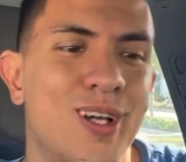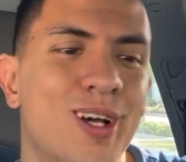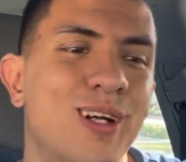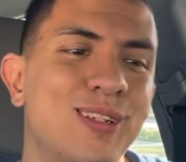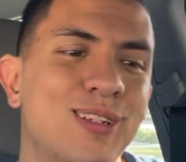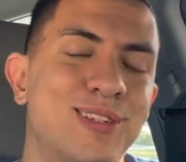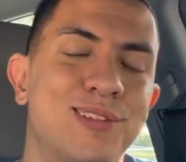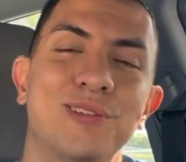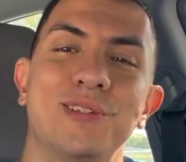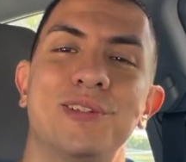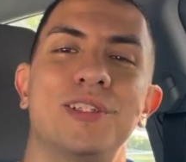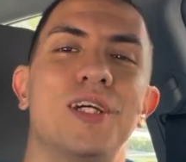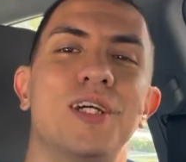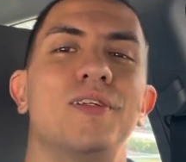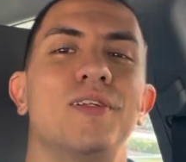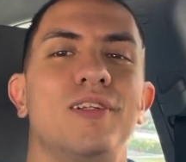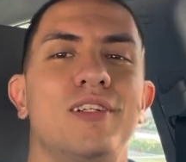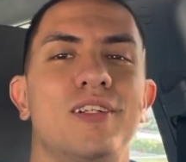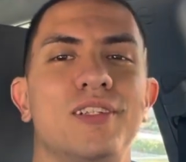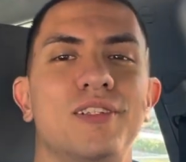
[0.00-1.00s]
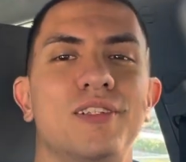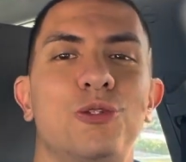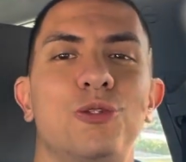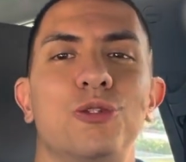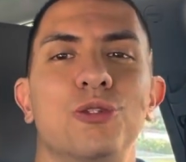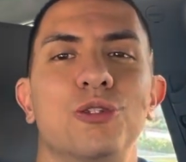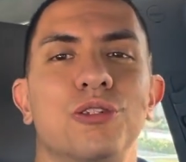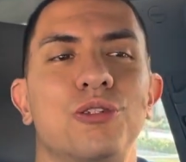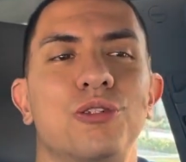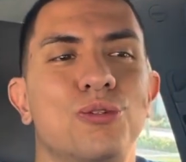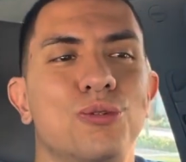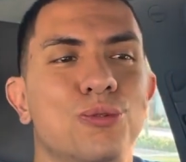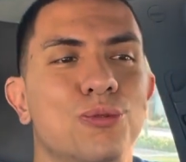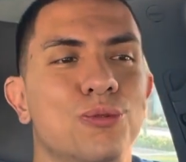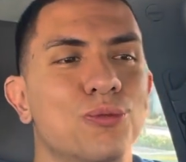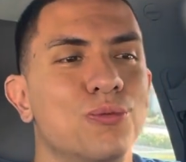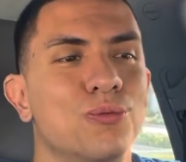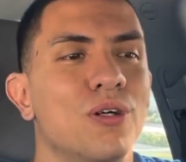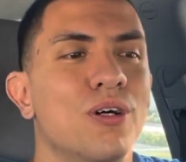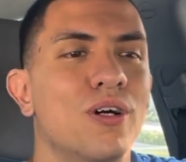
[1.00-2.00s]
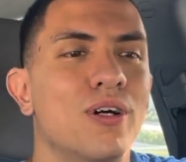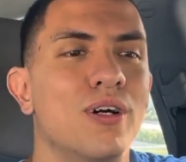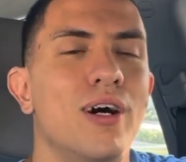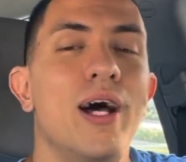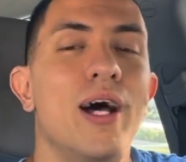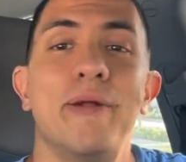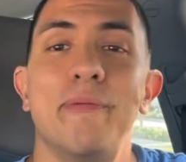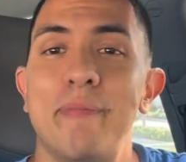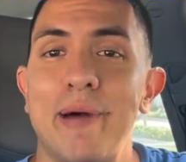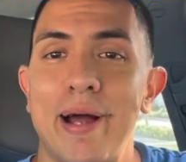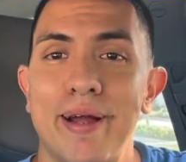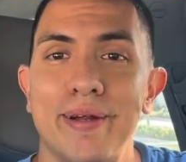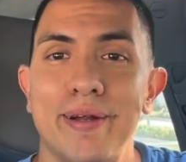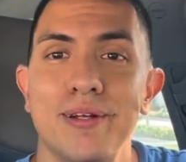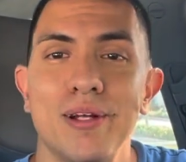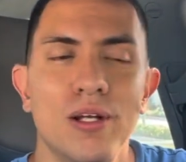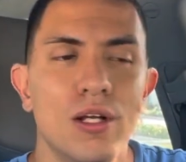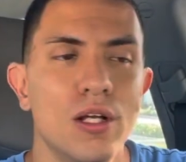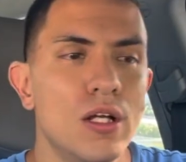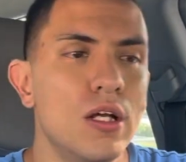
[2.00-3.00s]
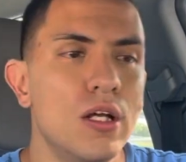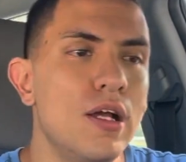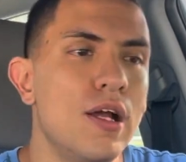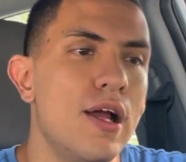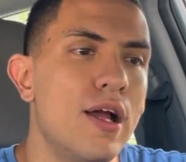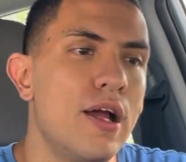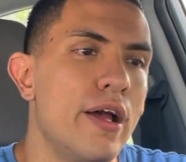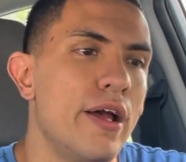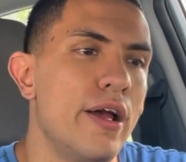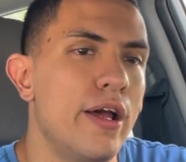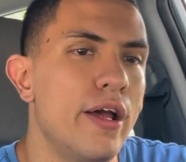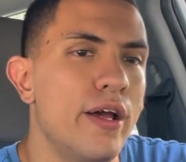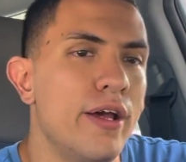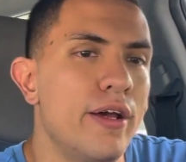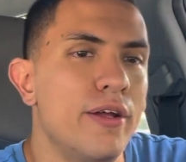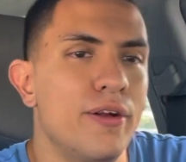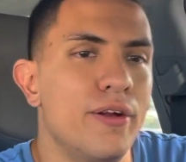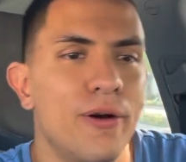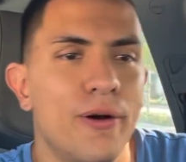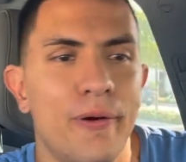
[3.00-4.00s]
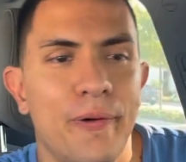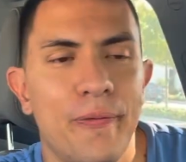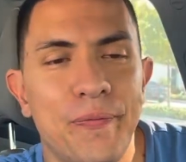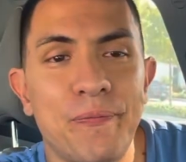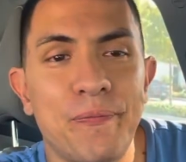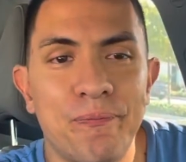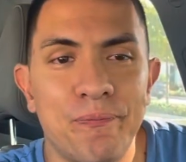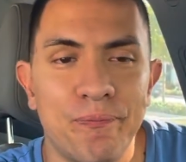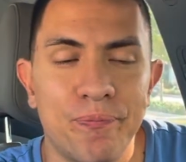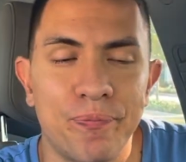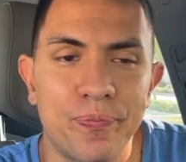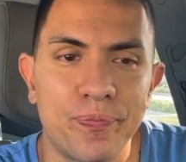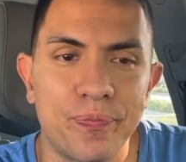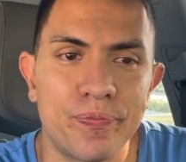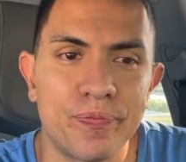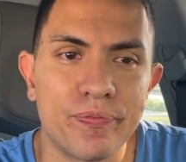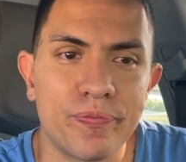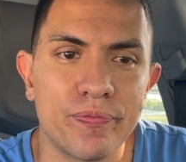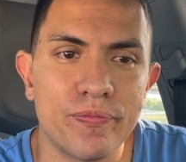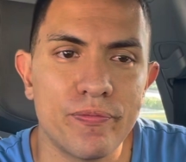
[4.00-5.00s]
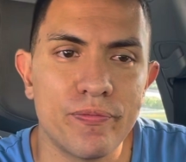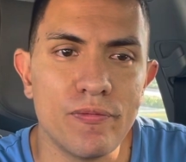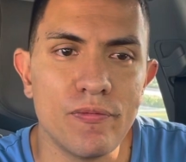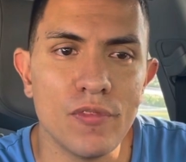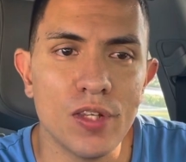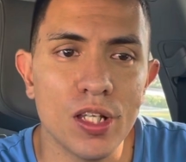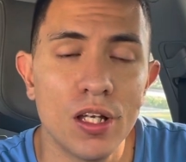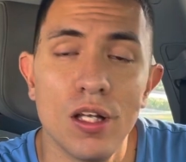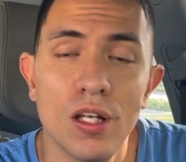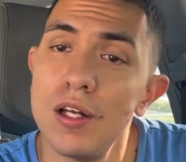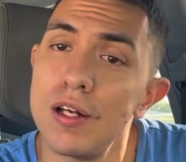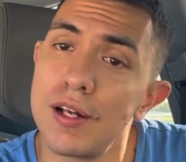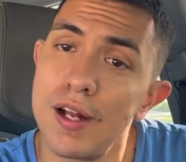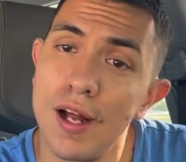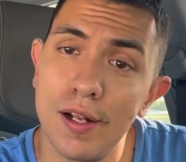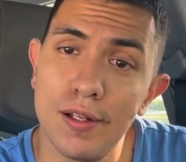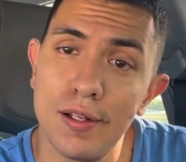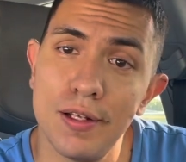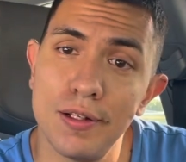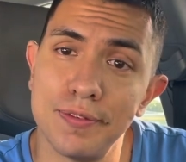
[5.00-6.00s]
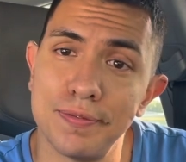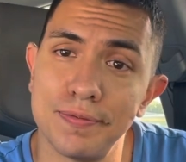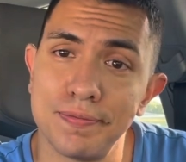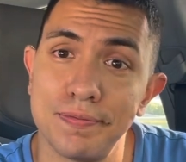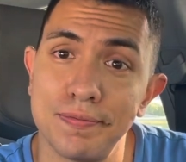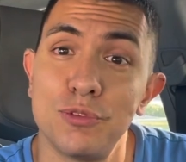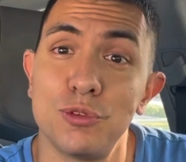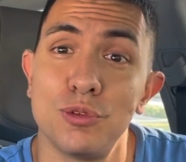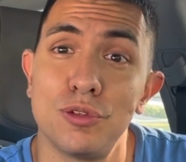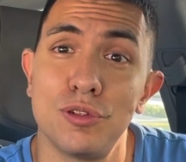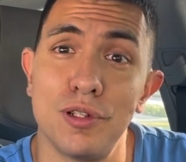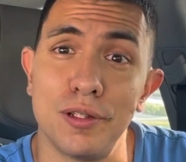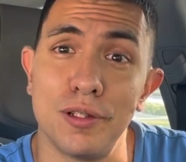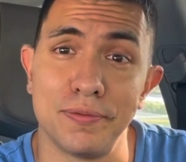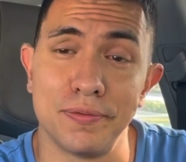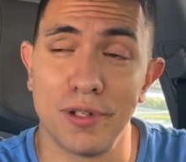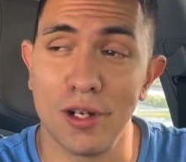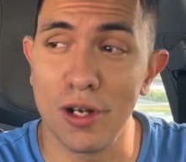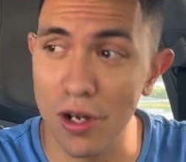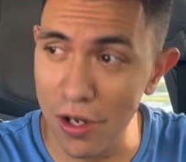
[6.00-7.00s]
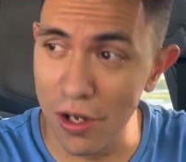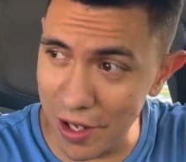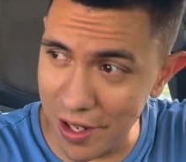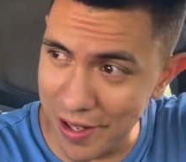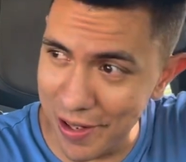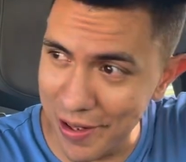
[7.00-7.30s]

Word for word: to say the least just to uh, headbang and um, got lip, was lip. Uh,